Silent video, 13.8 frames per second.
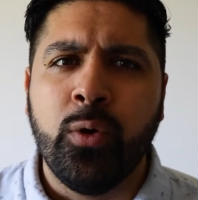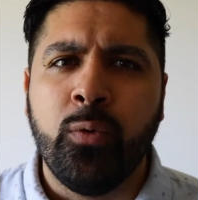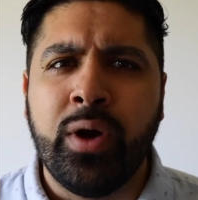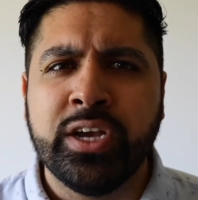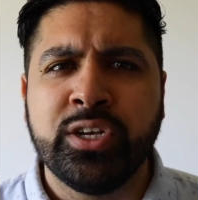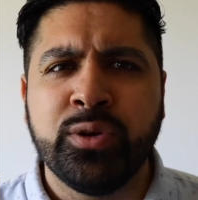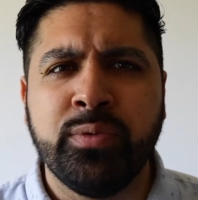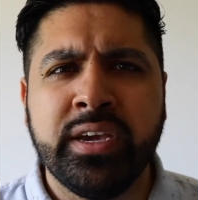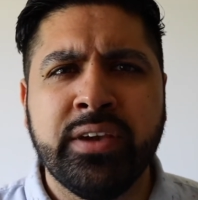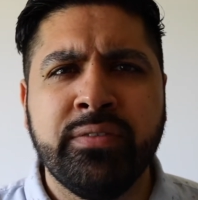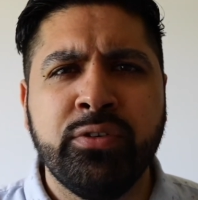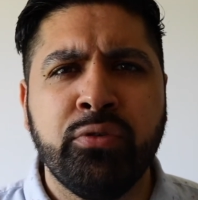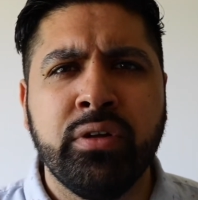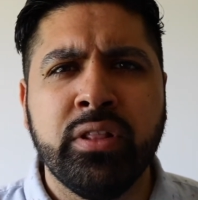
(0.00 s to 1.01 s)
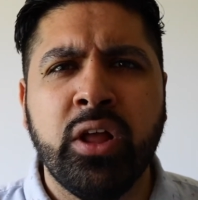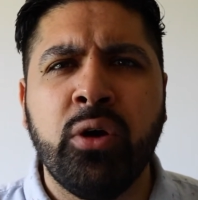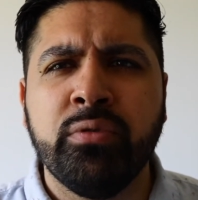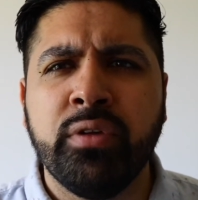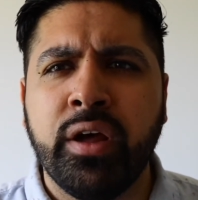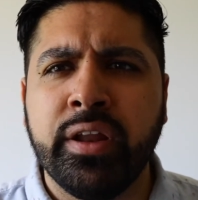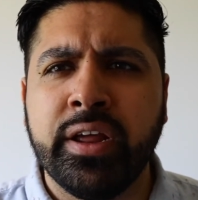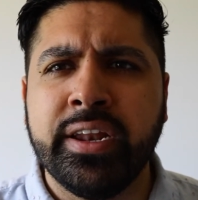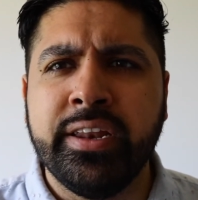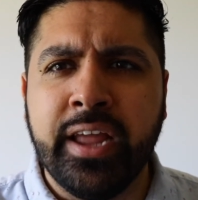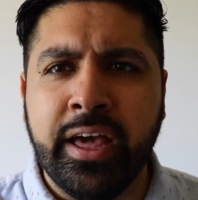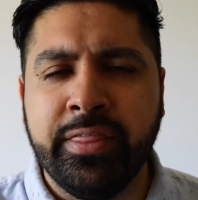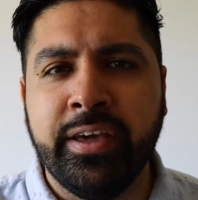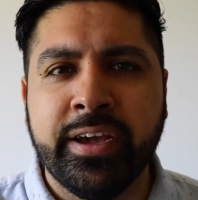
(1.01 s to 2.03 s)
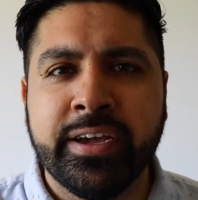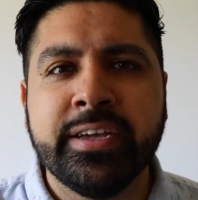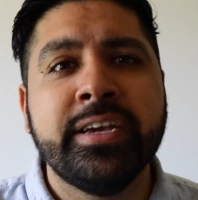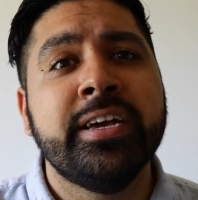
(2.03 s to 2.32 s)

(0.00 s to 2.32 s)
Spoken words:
Why should we give you a loan on another?